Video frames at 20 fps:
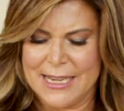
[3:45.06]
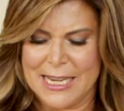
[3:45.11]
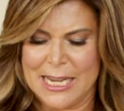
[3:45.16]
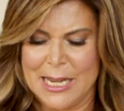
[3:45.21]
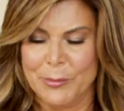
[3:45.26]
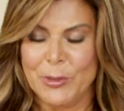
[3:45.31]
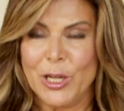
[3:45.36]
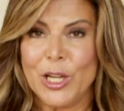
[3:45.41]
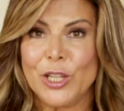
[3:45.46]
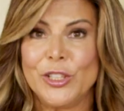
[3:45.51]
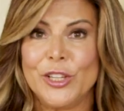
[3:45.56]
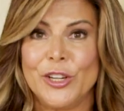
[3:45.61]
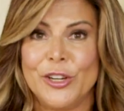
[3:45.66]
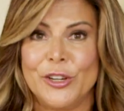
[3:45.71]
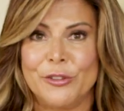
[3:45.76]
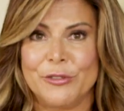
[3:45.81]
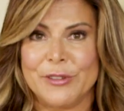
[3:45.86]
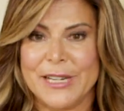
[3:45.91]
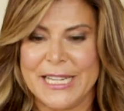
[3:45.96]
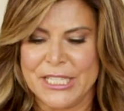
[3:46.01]
I'm gonna
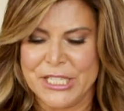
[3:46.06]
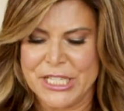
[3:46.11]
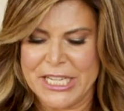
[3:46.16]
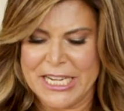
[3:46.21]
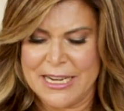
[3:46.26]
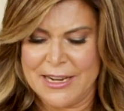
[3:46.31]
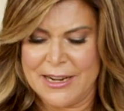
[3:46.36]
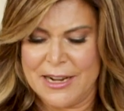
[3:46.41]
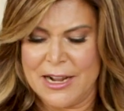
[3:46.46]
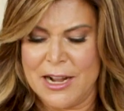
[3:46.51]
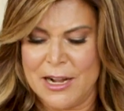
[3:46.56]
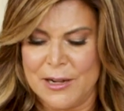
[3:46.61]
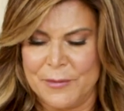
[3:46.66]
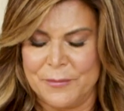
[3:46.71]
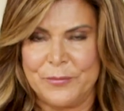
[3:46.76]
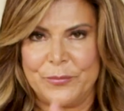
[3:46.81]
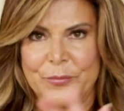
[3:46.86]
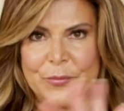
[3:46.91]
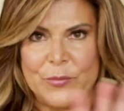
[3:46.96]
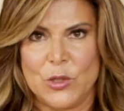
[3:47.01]
arrange
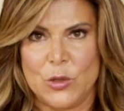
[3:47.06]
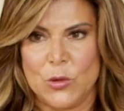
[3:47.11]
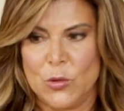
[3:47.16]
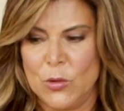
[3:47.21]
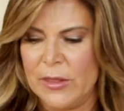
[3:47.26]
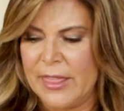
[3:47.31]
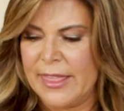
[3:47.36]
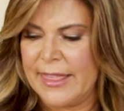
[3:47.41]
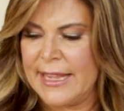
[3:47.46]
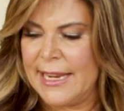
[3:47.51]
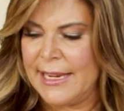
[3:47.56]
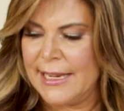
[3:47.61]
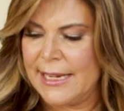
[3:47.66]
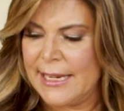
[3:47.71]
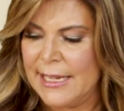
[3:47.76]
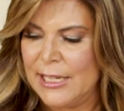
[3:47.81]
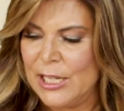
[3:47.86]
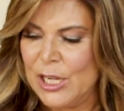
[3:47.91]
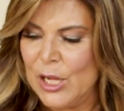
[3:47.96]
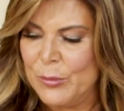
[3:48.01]
the whole thing
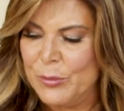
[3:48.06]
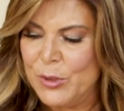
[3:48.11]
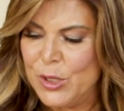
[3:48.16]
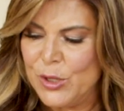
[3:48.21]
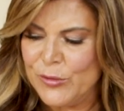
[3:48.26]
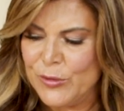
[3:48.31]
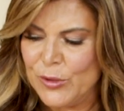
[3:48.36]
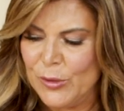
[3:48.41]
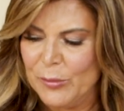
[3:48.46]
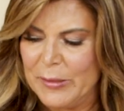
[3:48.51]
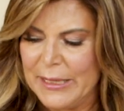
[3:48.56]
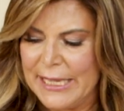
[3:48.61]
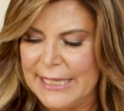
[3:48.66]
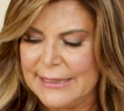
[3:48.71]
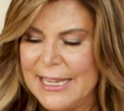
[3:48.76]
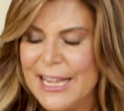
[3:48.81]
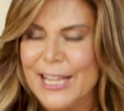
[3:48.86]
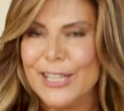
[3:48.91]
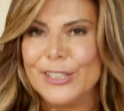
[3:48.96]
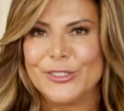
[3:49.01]
in a beautiful plate.
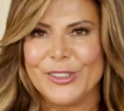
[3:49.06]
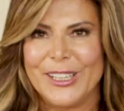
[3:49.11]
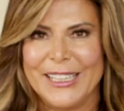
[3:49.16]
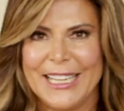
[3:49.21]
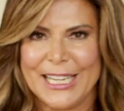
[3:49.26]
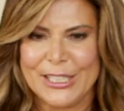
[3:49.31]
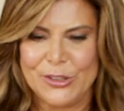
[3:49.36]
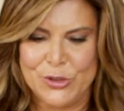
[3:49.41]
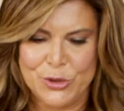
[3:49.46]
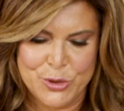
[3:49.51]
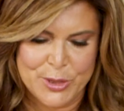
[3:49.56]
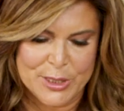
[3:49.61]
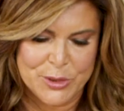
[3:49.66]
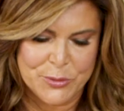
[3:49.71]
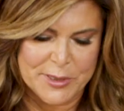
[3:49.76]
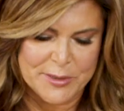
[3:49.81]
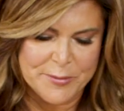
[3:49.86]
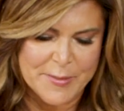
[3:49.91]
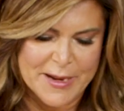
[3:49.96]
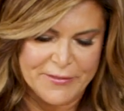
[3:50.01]
So I like to do it
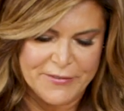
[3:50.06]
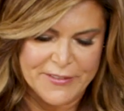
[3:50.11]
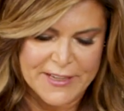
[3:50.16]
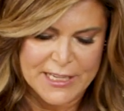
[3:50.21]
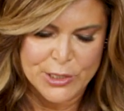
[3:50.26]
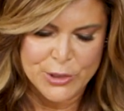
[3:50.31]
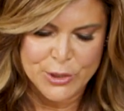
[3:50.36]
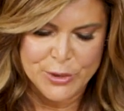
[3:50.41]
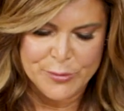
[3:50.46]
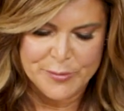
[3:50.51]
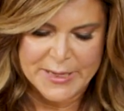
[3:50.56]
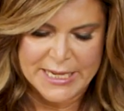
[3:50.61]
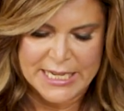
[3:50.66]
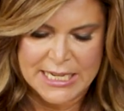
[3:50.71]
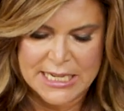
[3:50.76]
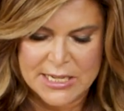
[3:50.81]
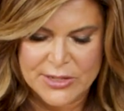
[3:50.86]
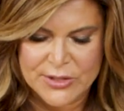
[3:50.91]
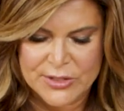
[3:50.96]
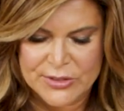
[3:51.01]
with my finger
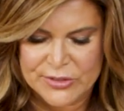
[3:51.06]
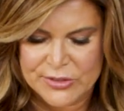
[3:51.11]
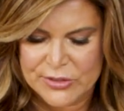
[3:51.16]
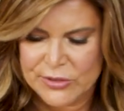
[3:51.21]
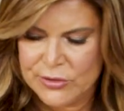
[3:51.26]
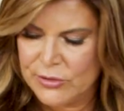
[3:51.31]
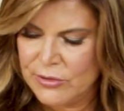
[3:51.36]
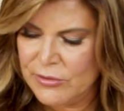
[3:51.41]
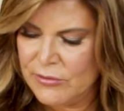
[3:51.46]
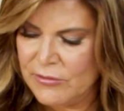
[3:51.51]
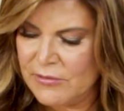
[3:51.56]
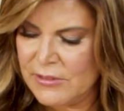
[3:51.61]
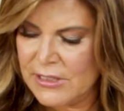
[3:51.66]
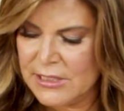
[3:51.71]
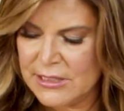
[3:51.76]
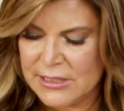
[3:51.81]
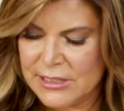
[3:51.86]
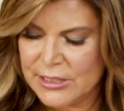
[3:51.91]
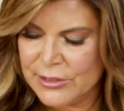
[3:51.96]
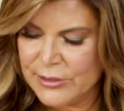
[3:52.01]
because, I
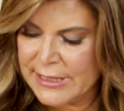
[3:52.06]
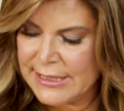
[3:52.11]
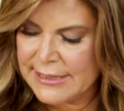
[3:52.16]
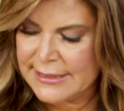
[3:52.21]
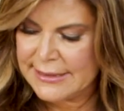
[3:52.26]
don't know,